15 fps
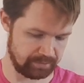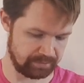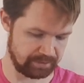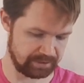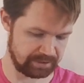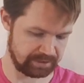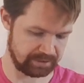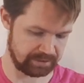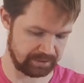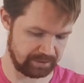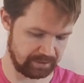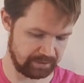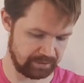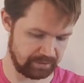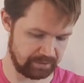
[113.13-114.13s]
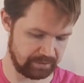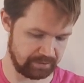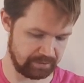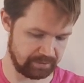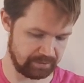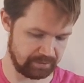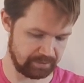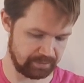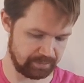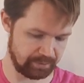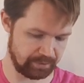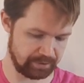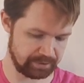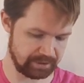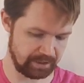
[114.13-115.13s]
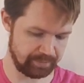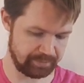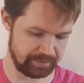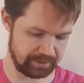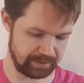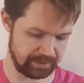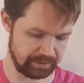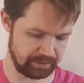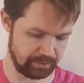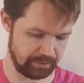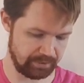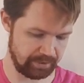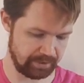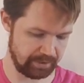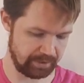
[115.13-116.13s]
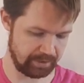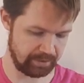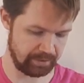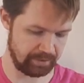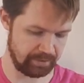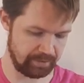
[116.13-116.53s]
Let's pour it up into the